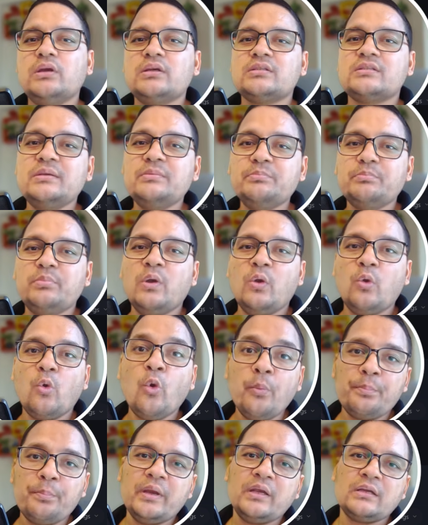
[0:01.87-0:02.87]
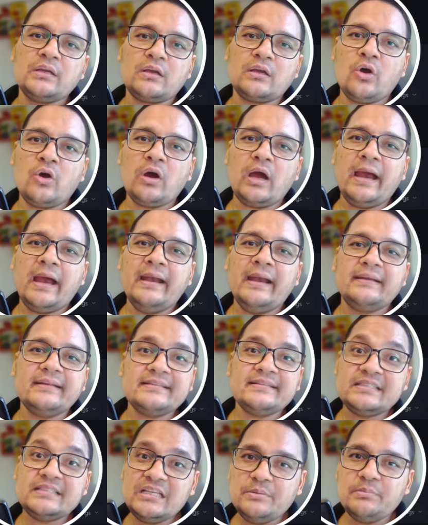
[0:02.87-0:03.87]
a simple OpenClaw and
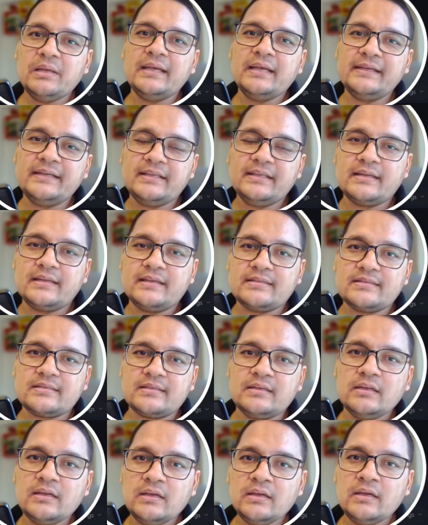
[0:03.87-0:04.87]
Gmail integration.